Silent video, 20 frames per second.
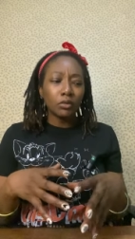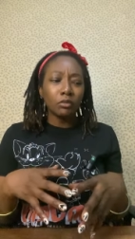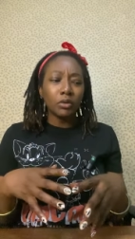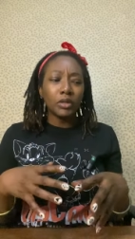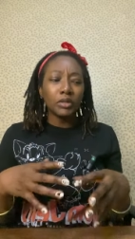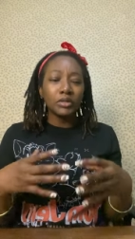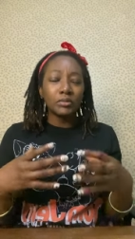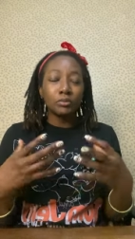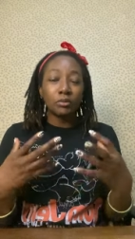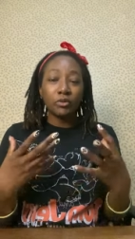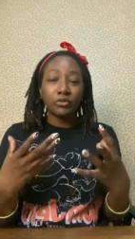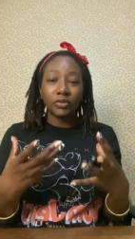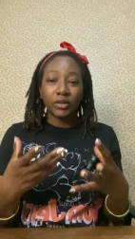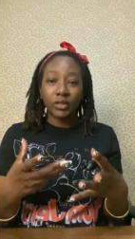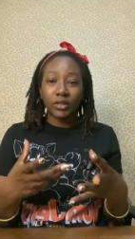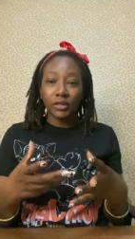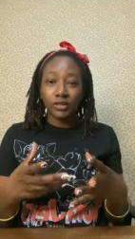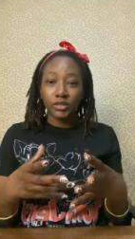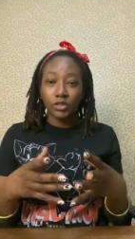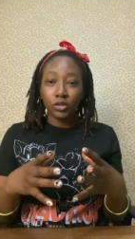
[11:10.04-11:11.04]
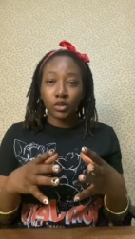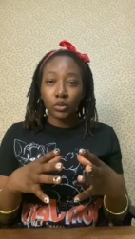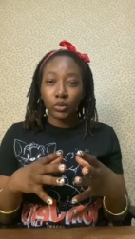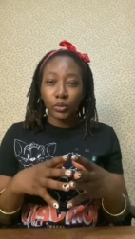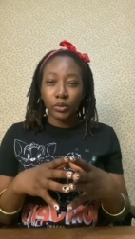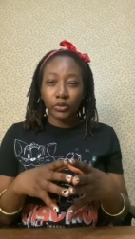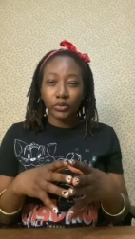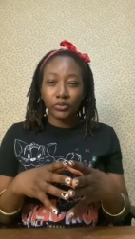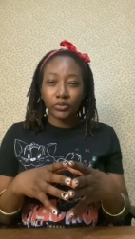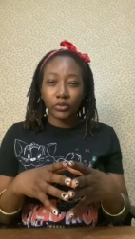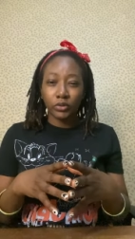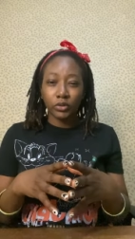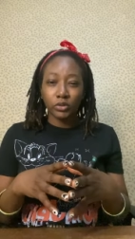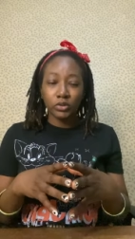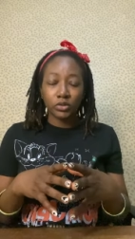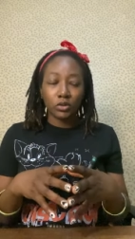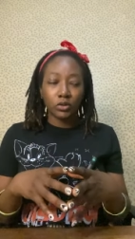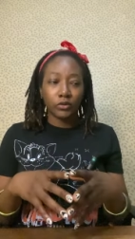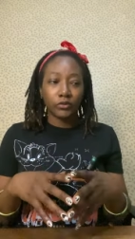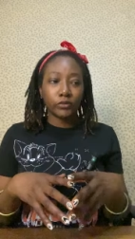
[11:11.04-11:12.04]
create more financial wealth for
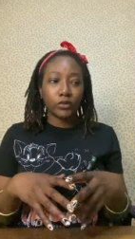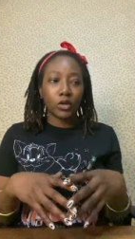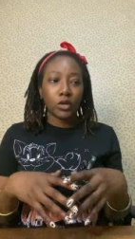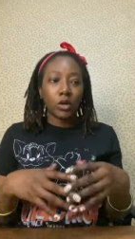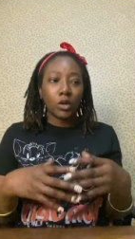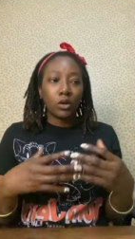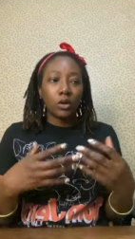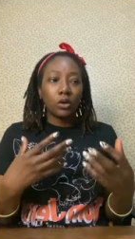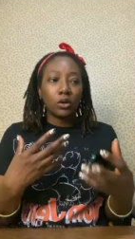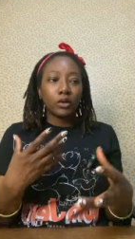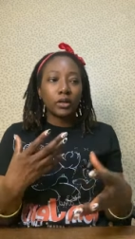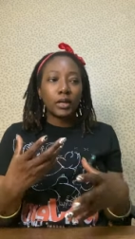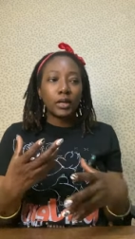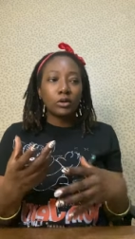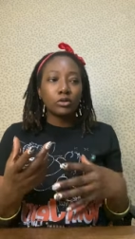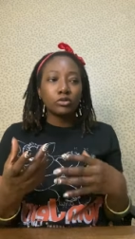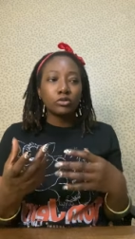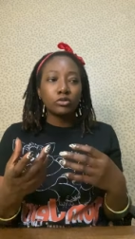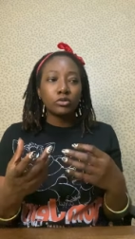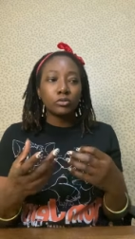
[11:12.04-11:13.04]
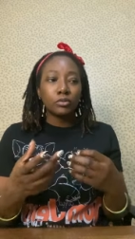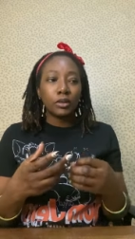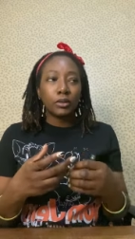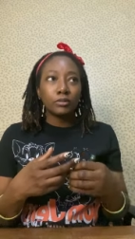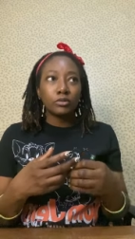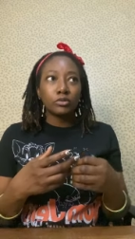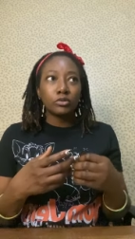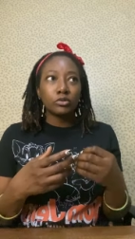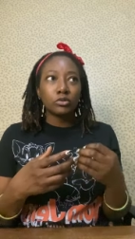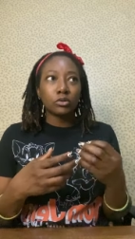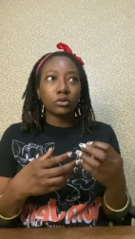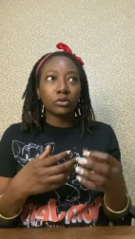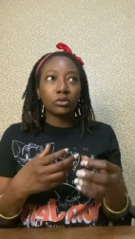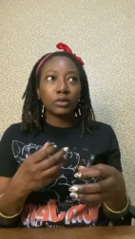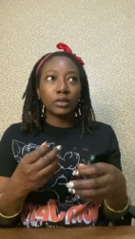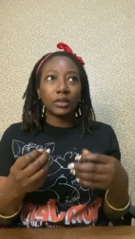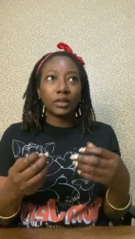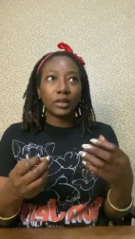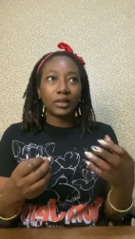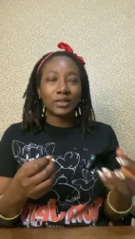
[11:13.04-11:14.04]
yourself, on how to be able to
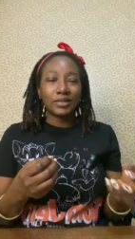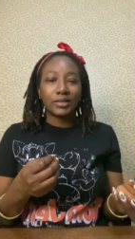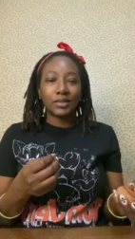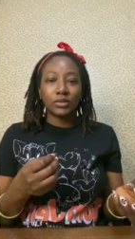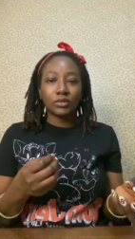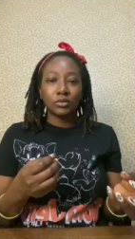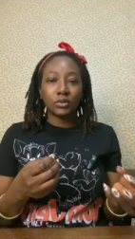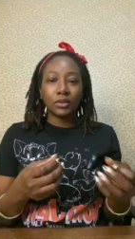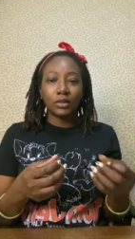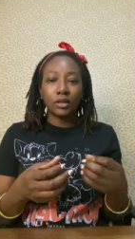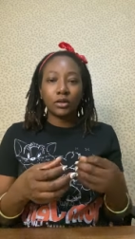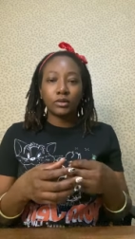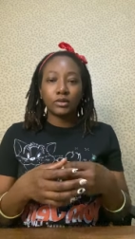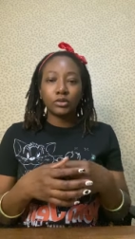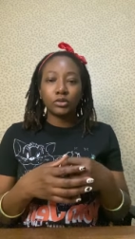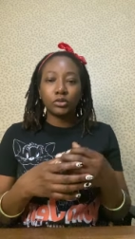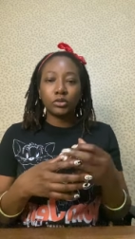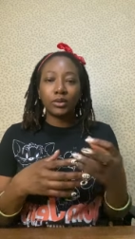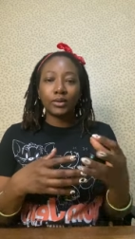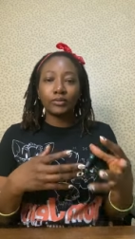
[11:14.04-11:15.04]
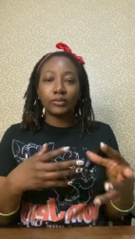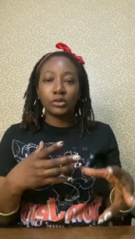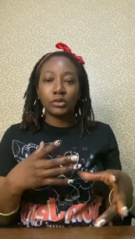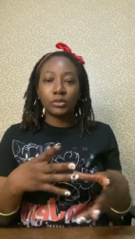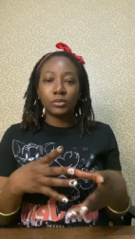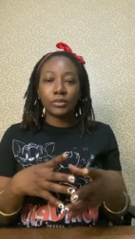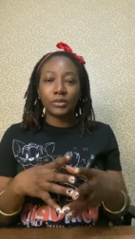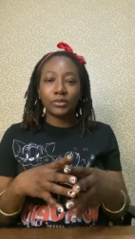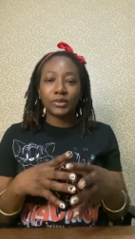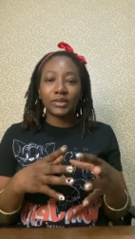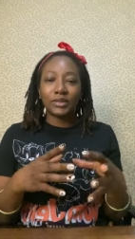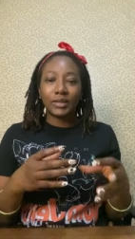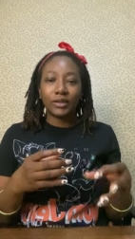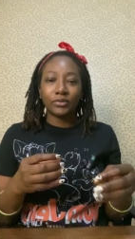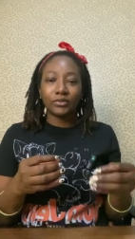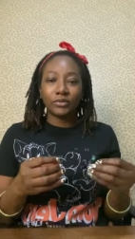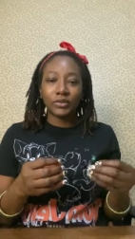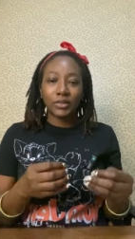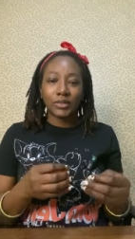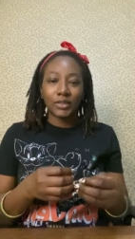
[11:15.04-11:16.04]
create assets without you having to be there
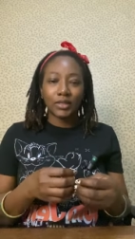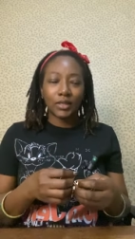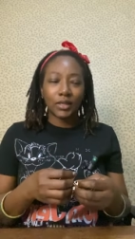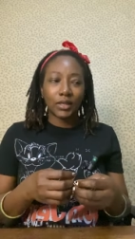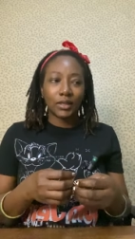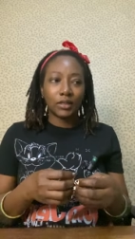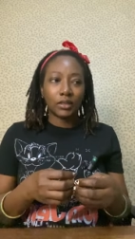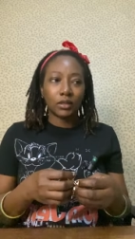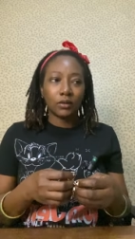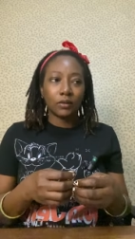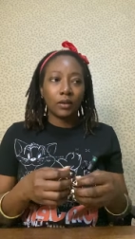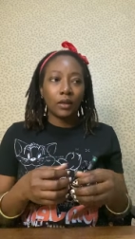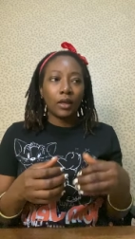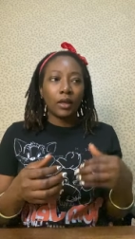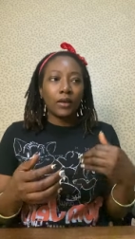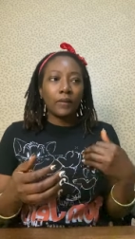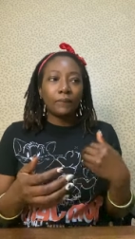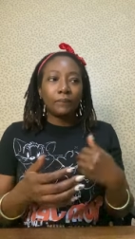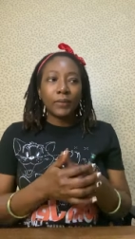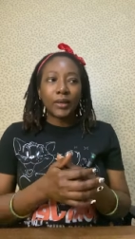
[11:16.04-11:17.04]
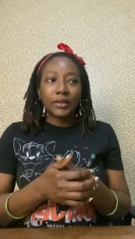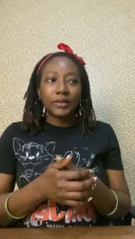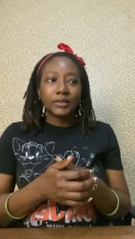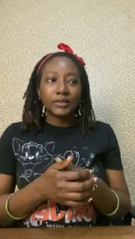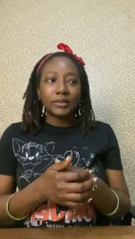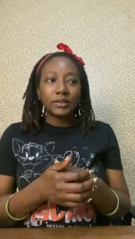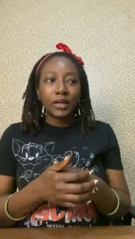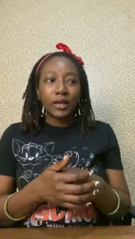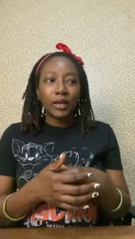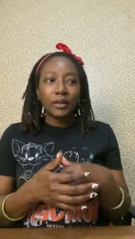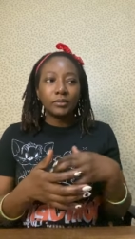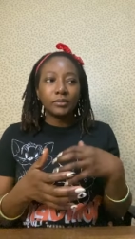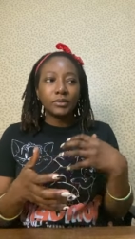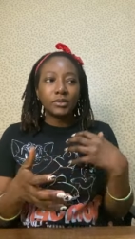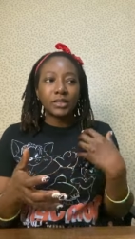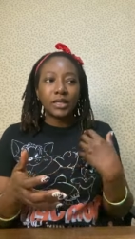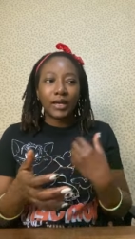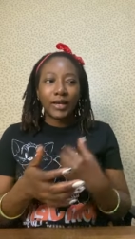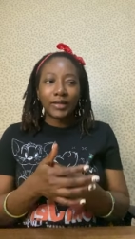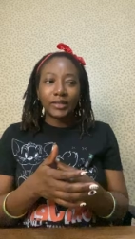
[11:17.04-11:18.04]
physically, by the time
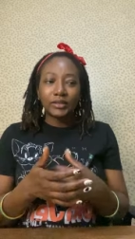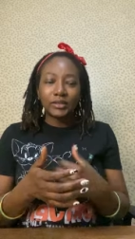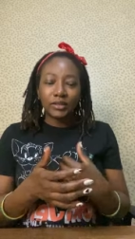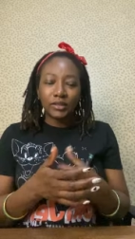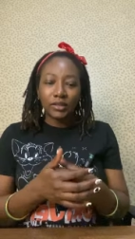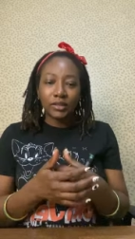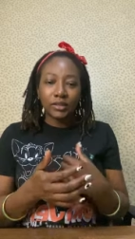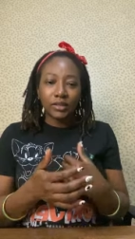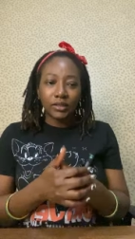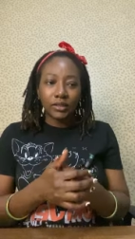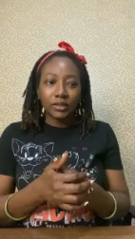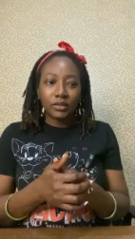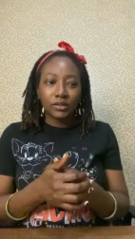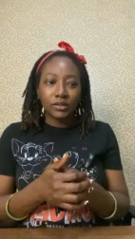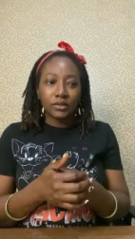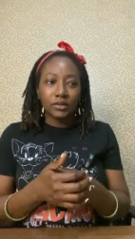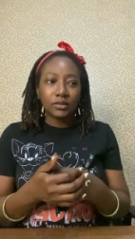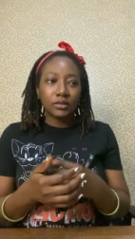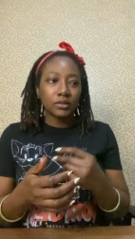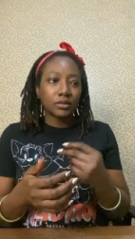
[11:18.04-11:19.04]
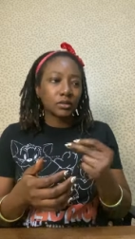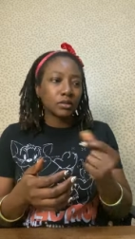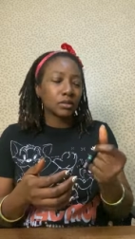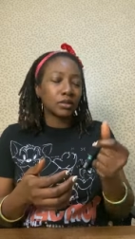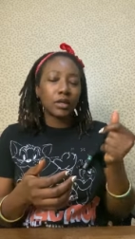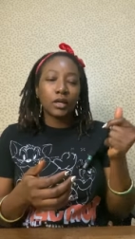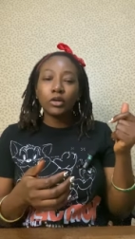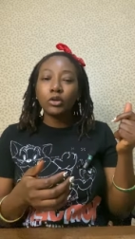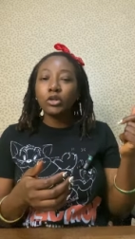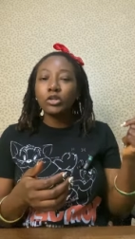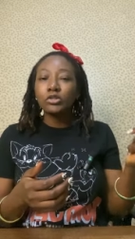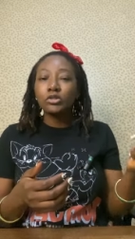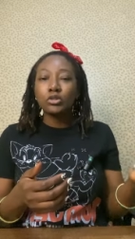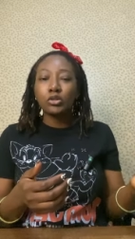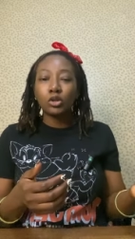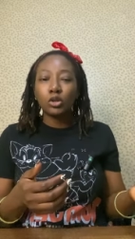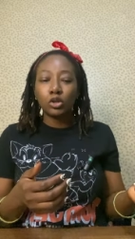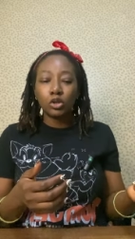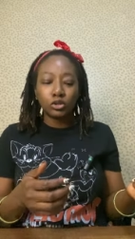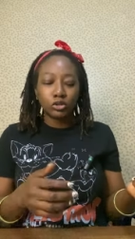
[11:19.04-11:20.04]
the idea hits, you're going to
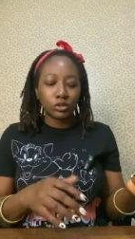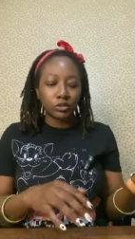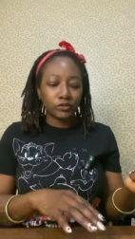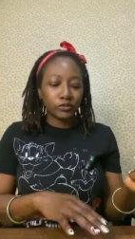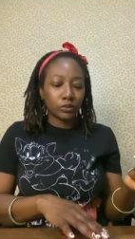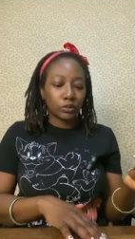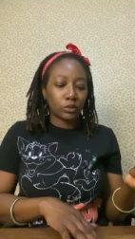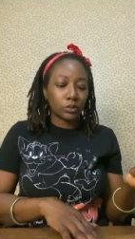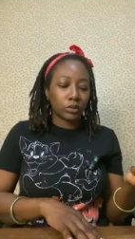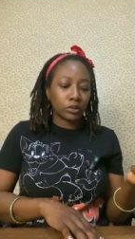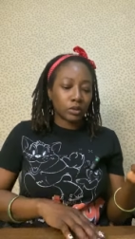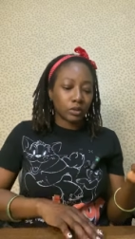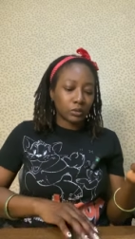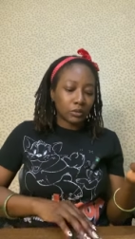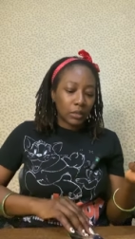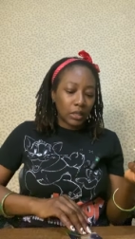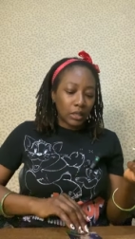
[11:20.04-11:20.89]
launch forward,